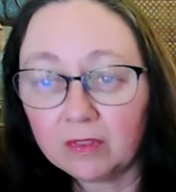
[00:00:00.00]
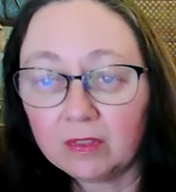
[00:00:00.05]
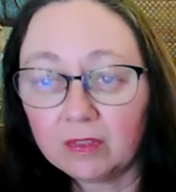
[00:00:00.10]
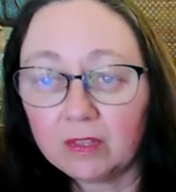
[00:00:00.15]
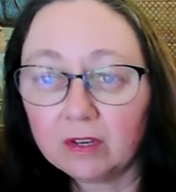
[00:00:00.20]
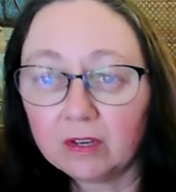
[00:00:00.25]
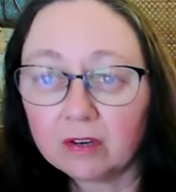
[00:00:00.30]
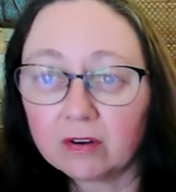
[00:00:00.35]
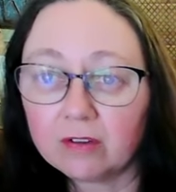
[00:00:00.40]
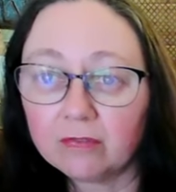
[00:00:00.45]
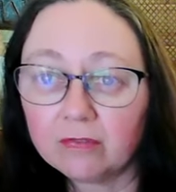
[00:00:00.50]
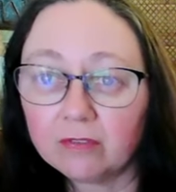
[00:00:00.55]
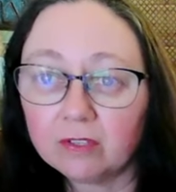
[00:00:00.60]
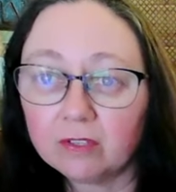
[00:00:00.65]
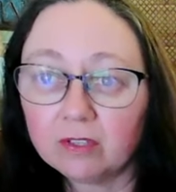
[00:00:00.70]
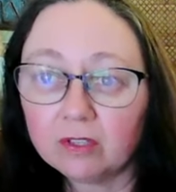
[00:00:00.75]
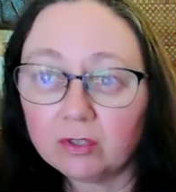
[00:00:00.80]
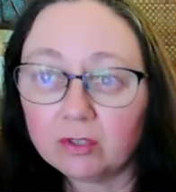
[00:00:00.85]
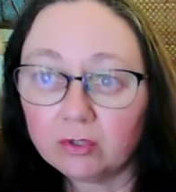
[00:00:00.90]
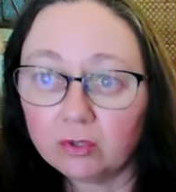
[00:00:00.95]
They are
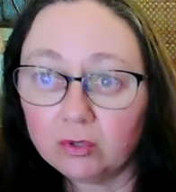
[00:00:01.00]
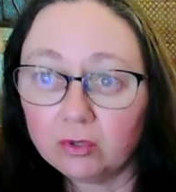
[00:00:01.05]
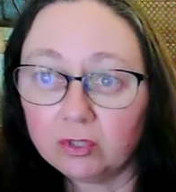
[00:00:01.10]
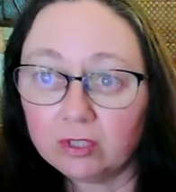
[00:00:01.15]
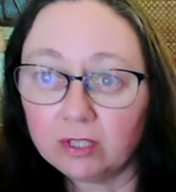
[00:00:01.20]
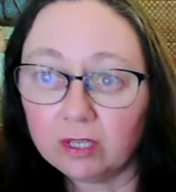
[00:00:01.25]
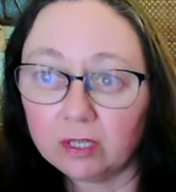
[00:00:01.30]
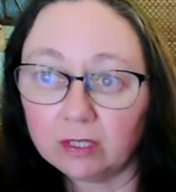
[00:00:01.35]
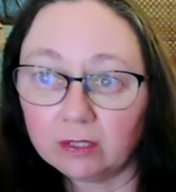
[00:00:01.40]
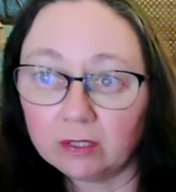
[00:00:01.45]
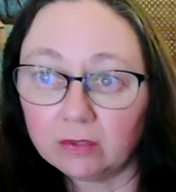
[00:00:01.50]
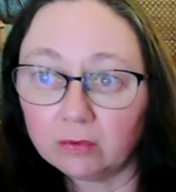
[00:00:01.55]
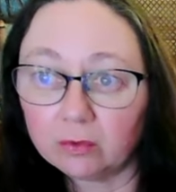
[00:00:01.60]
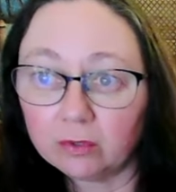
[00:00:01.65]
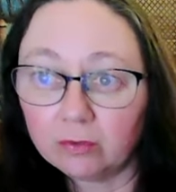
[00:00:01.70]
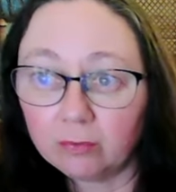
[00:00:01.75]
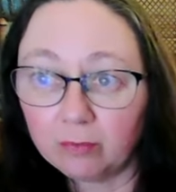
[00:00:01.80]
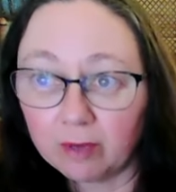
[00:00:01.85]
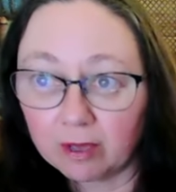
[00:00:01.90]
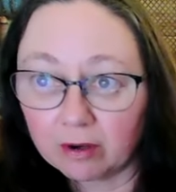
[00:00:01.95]
often associated
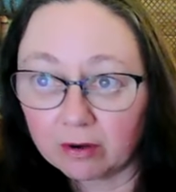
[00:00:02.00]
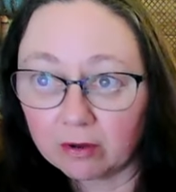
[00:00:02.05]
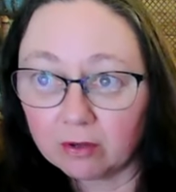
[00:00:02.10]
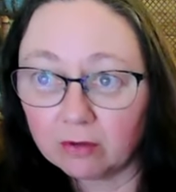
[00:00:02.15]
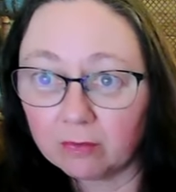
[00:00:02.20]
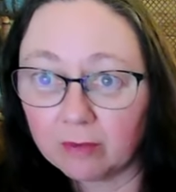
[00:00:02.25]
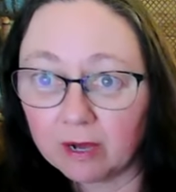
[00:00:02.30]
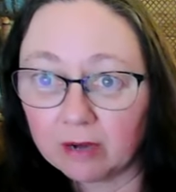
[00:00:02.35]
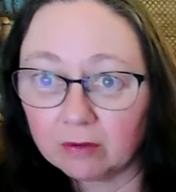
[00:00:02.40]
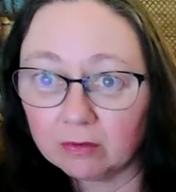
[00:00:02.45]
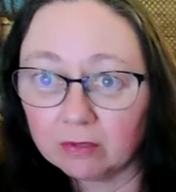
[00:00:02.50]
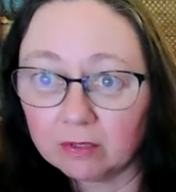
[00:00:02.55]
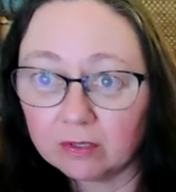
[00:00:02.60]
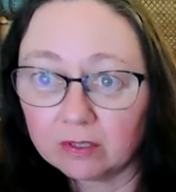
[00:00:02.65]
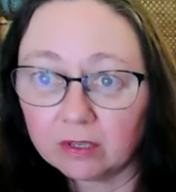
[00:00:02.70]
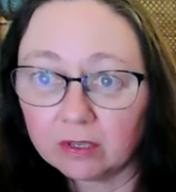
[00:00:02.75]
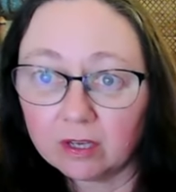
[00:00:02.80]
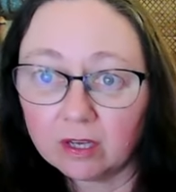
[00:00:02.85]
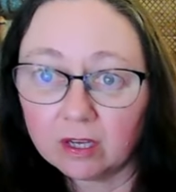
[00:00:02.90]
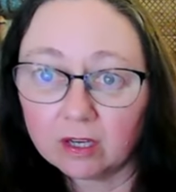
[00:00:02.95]
with burial
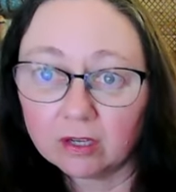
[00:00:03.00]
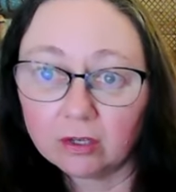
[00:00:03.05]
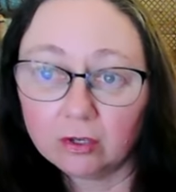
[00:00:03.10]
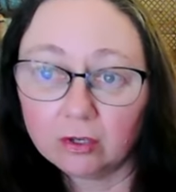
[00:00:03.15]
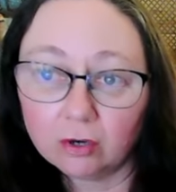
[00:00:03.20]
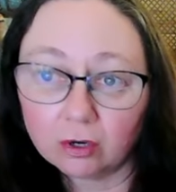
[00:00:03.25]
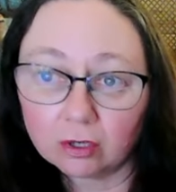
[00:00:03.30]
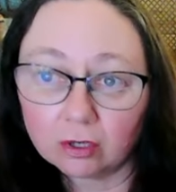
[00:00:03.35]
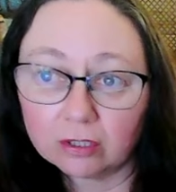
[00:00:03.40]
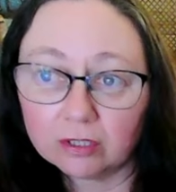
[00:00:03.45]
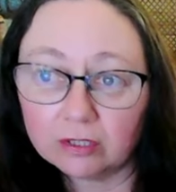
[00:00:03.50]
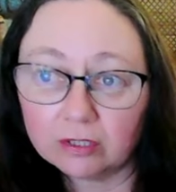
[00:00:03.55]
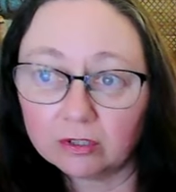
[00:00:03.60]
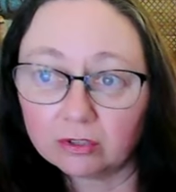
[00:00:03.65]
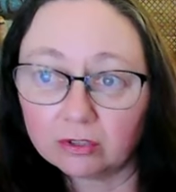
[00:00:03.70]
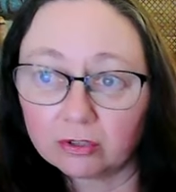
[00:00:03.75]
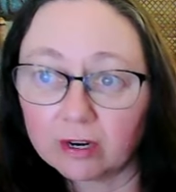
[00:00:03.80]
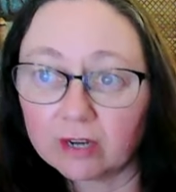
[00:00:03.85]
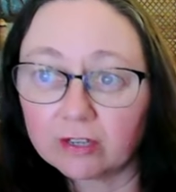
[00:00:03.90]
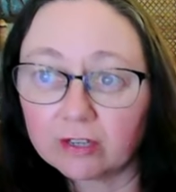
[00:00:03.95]
mounds, guarding
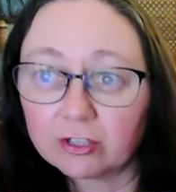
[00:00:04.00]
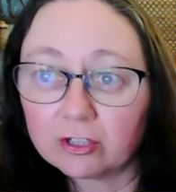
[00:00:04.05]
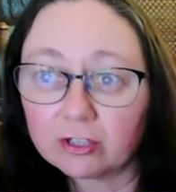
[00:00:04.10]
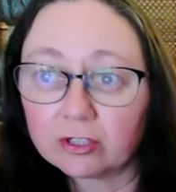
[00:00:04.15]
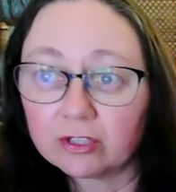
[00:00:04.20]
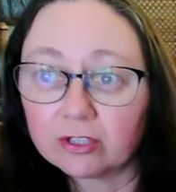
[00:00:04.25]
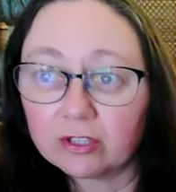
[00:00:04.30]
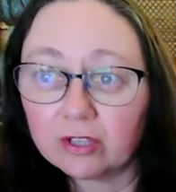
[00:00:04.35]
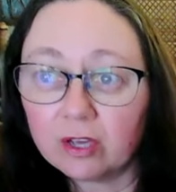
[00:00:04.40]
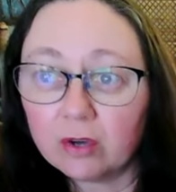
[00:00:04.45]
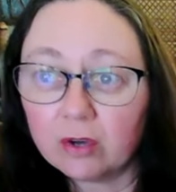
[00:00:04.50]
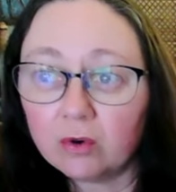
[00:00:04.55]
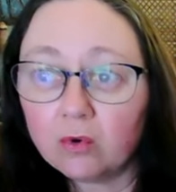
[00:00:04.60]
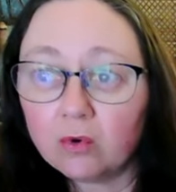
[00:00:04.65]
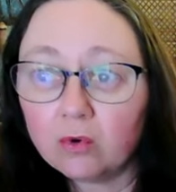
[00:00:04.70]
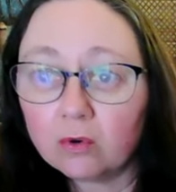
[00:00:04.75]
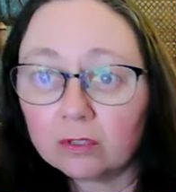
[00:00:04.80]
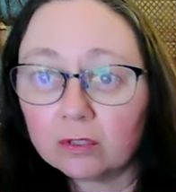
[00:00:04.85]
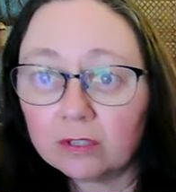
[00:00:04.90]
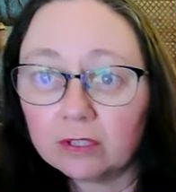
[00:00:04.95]
treasures they
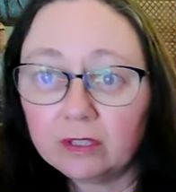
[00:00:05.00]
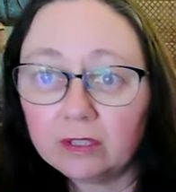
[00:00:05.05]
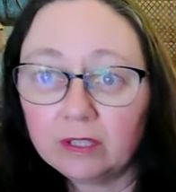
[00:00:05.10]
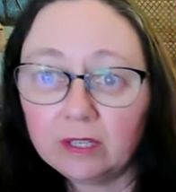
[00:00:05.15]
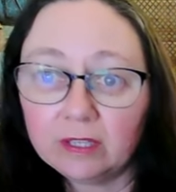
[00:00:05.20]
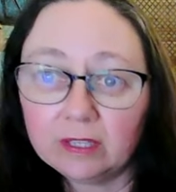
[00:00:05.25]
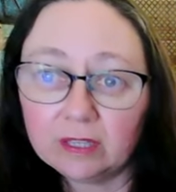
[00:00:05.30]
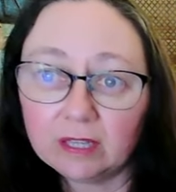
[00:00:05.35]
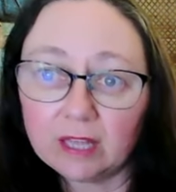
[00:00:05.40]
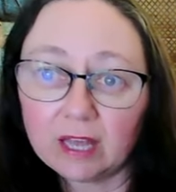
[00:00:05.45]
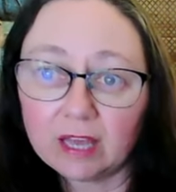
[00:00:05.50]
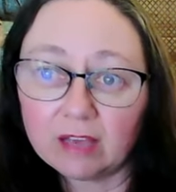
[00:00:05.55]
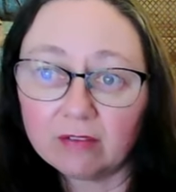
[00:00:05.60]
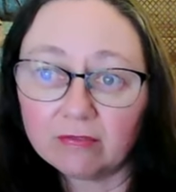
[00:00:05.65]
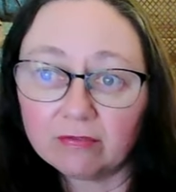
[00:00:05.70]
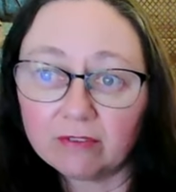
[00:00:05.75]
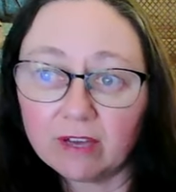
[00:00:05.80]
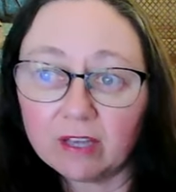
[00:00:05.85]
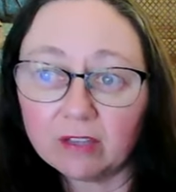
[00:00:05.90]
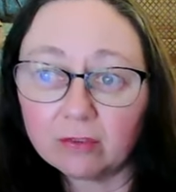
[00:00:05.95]
hoarded in
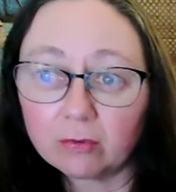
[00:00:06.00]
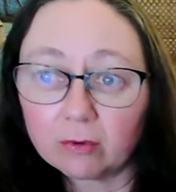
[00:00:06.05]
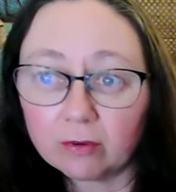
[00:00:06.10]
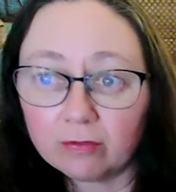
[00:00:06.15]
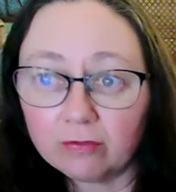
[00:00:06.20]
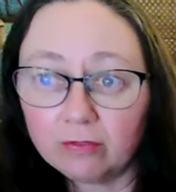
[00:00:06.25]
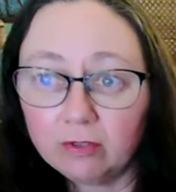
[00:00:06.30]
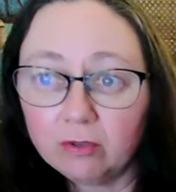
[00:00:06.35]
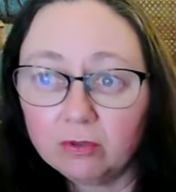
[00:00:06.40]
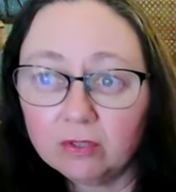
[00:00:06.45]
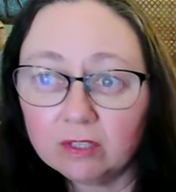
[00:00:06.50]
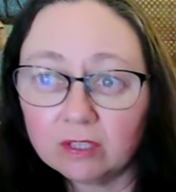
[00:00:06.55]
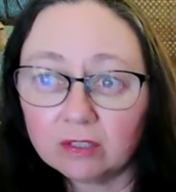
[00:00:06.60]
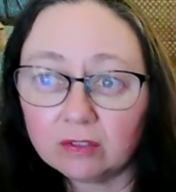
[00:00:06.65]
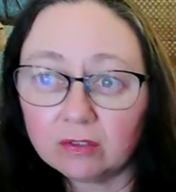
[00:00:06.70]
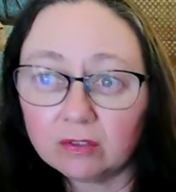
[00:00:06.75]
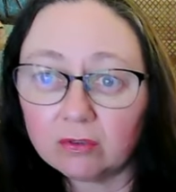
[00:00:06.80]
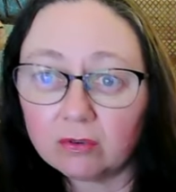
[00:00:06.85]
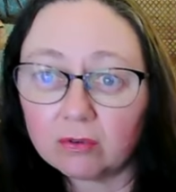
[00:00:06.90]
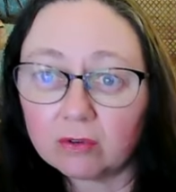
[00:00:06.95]
life and
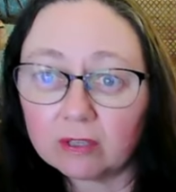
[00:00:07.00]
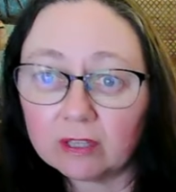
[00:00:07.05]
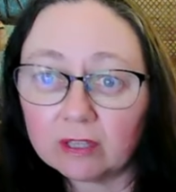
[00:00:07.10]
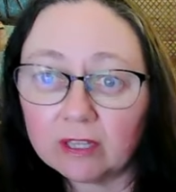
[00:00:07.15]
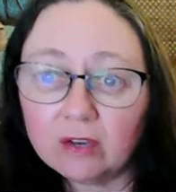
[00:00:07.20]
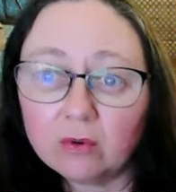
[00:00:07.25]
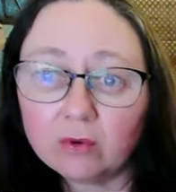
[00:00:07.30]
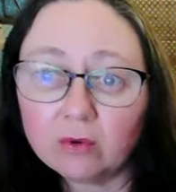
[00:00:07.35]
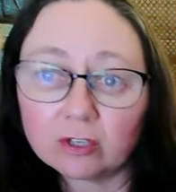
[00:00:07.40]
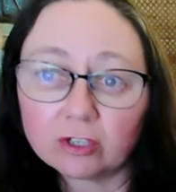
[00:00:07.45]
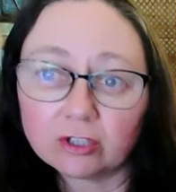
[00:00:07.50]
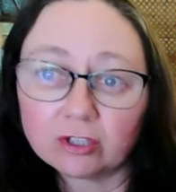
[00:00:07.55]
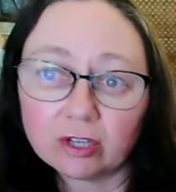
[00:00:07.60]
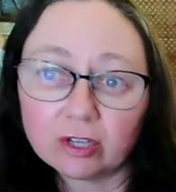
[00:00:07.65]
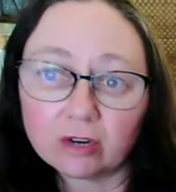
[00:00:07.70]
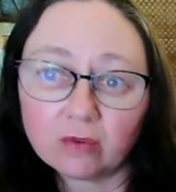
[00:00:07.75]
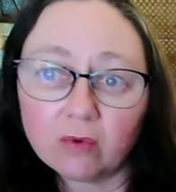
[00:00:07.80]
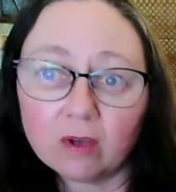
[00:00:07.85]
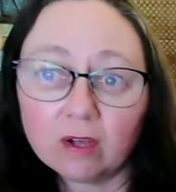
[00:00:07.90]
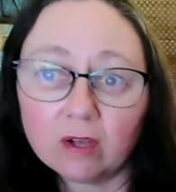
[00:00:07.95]
refusing to relinquish
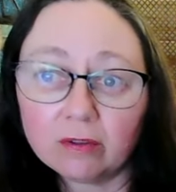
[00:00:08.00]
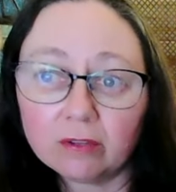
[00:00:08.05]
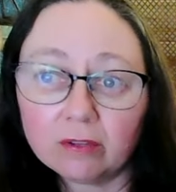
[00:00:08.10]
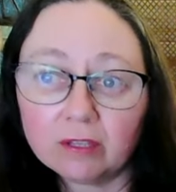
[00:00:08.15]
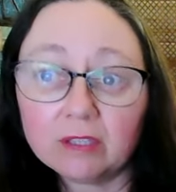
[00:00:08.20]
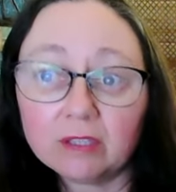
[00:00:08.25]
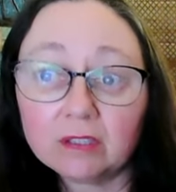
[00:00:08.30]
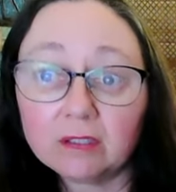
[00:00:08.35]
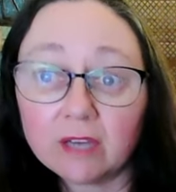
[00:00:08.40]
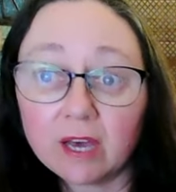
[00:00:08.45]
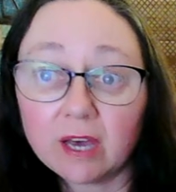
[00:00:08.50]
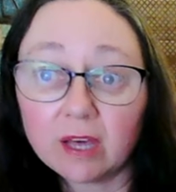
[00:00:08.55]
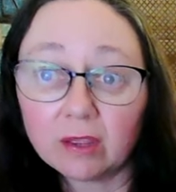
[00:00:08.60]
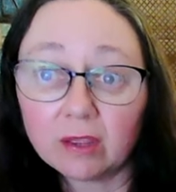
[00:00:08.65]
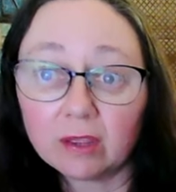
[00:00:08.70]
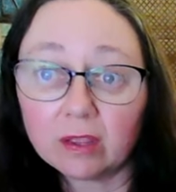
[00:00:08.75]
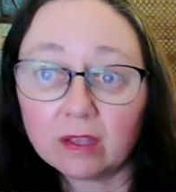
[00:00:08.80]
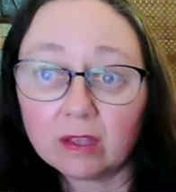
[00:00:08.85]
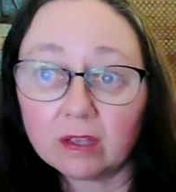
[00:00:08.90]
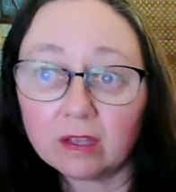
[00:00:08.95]
their wealth in
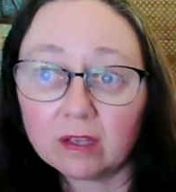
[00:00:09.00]
death.